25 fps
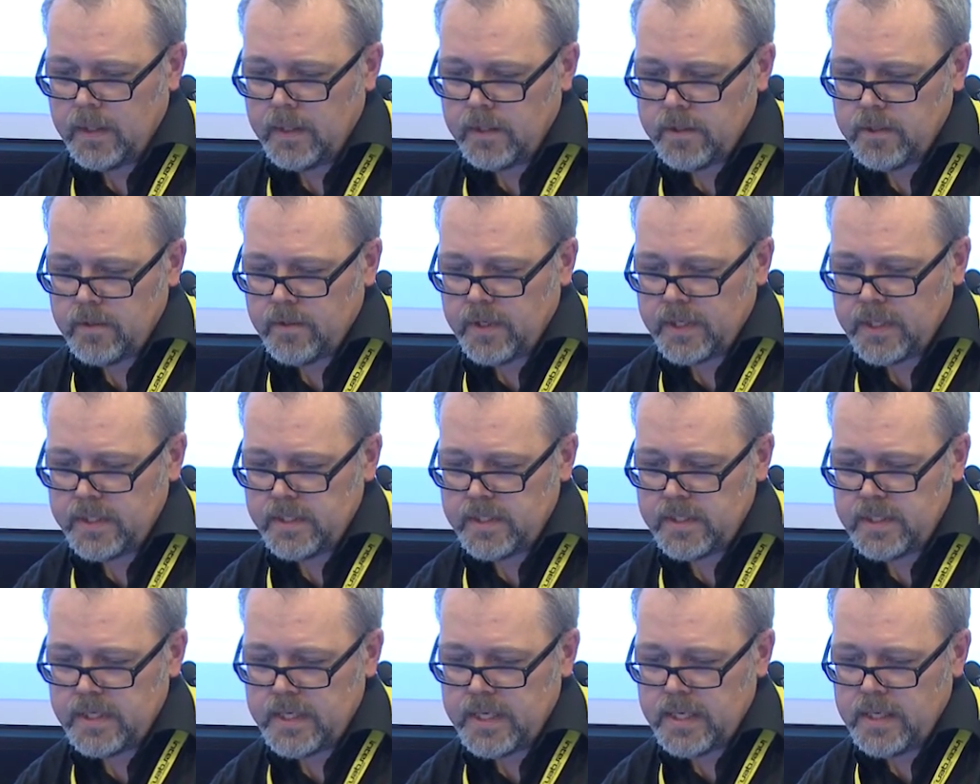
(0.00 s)
So I can
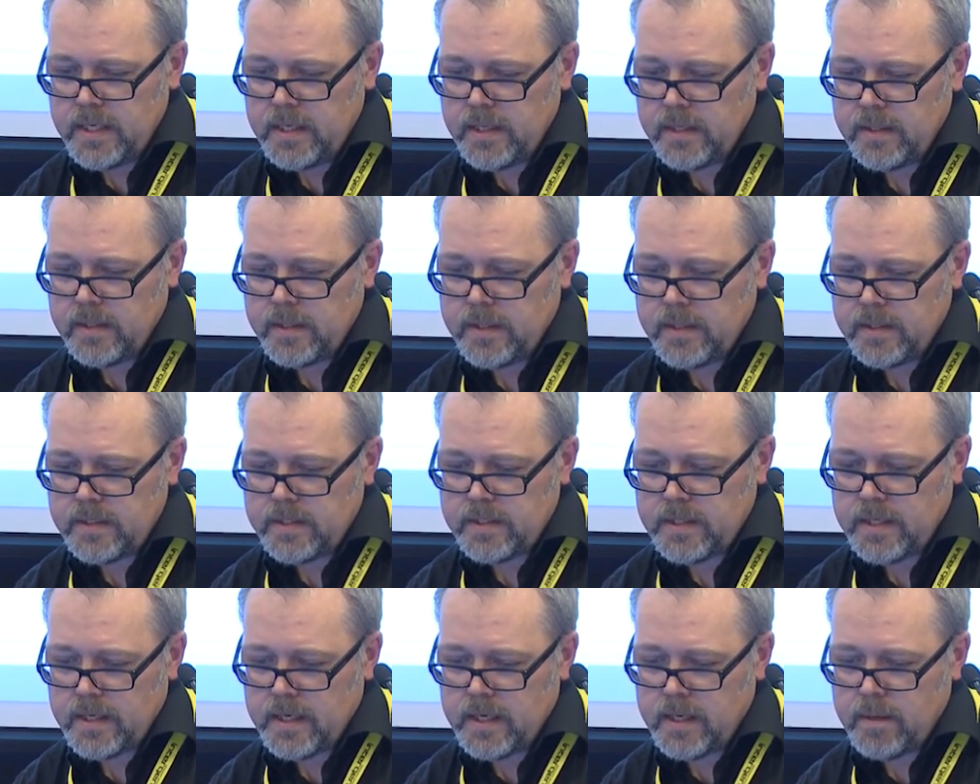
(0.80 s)
see that
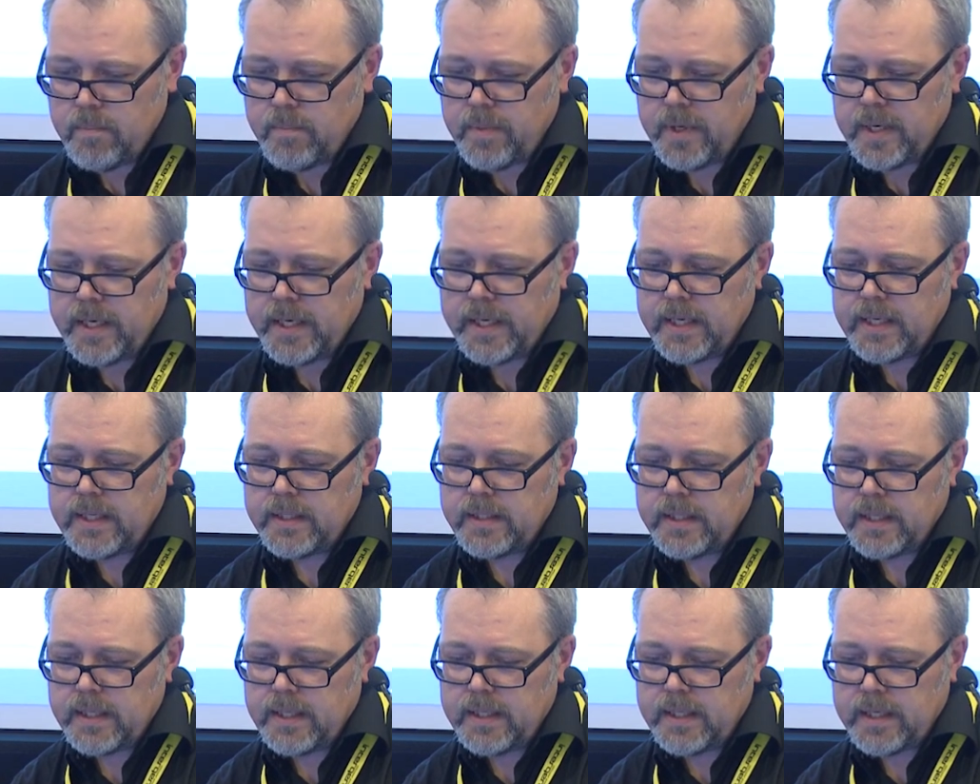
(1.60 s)
by
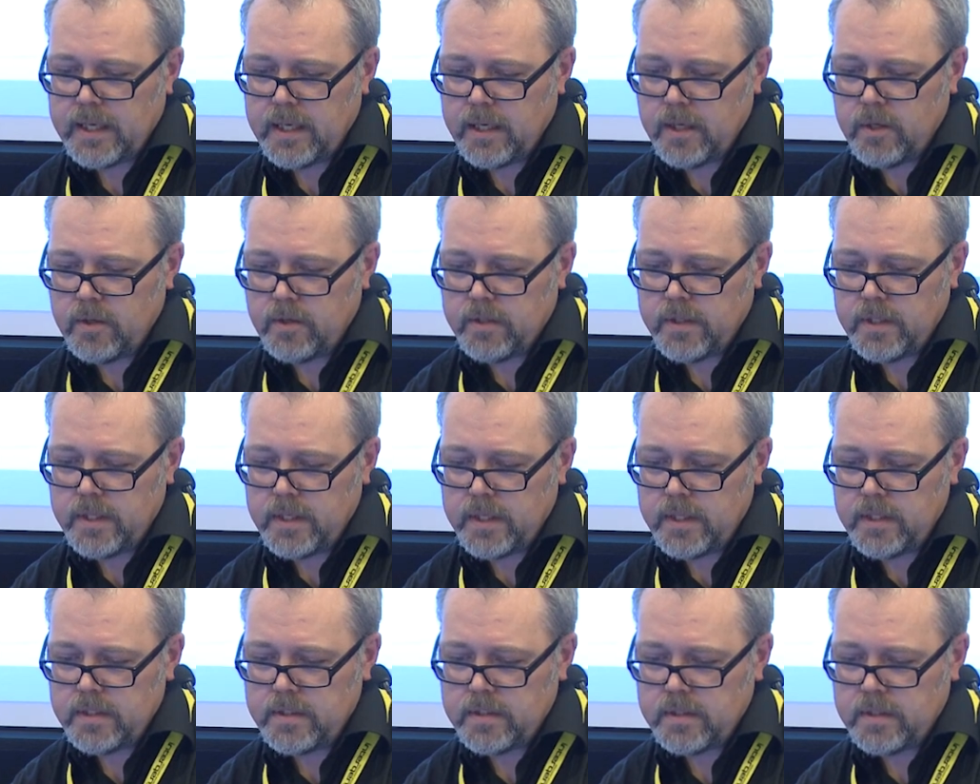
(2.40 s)
clicking on
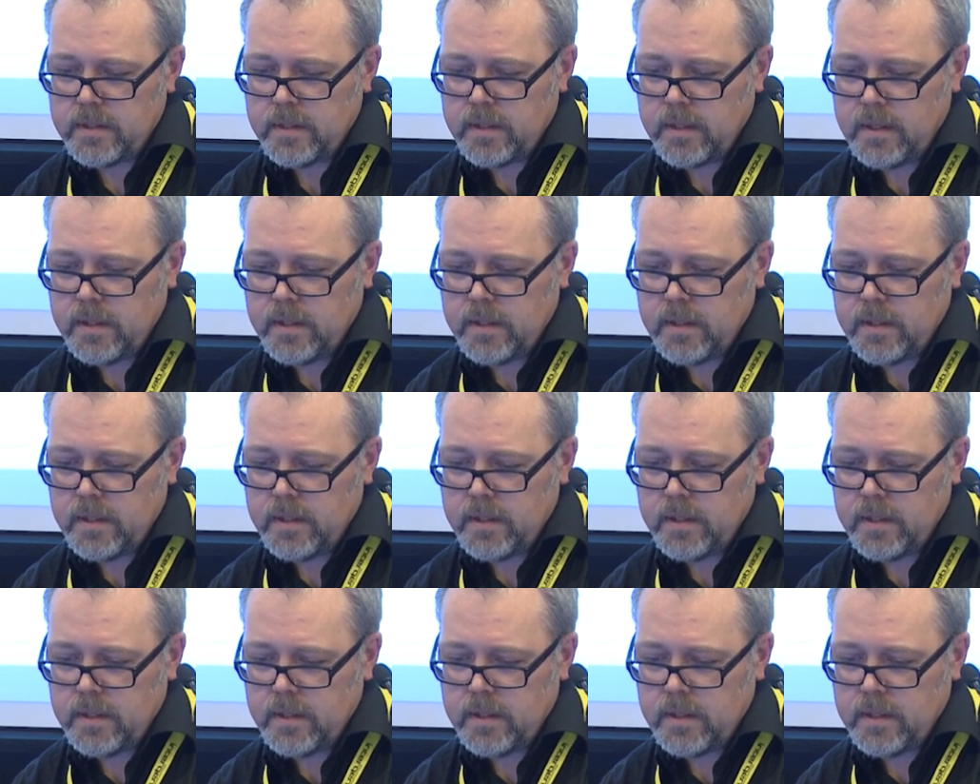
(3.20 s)
these